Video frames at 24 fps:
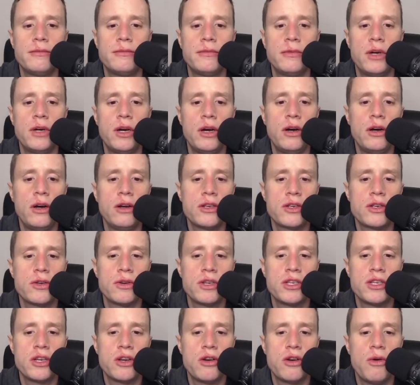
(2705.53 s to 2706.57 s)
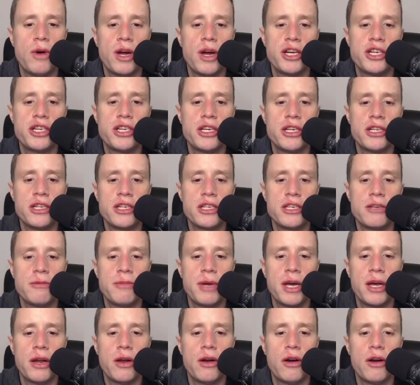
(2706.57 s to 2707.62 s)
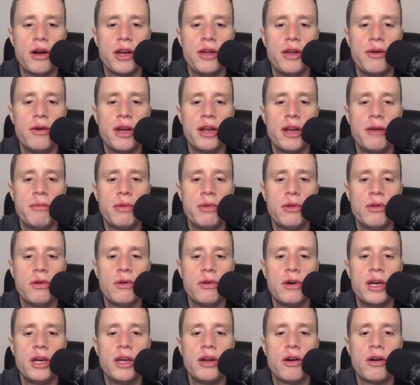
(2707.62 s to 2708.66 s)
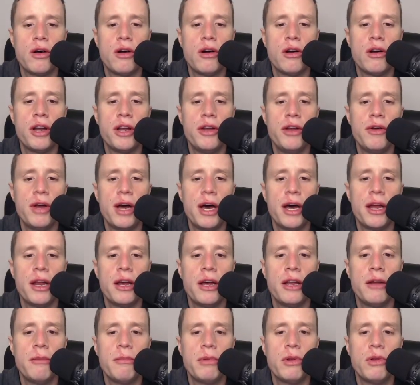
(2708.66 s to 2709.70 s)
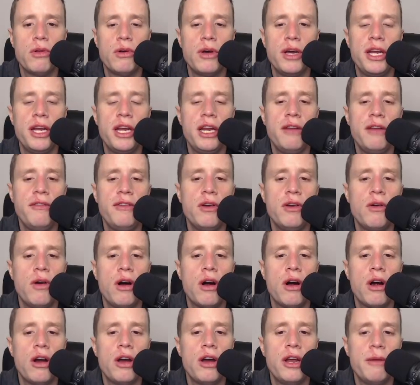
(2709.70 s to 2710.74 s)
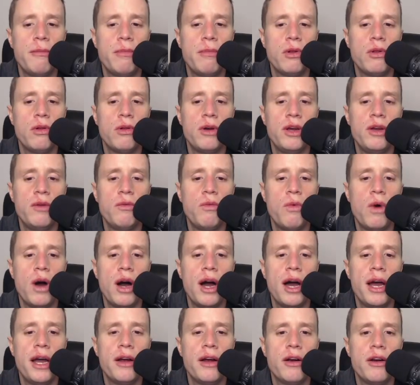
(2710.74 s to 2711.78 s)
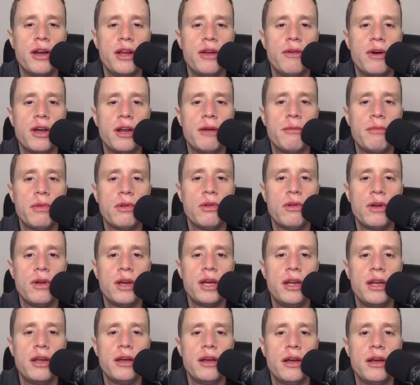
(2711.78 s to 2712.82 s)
all sorts of questions about, are you unemployed or are you not unemployed? And if you are unemployed, why are you unemployed?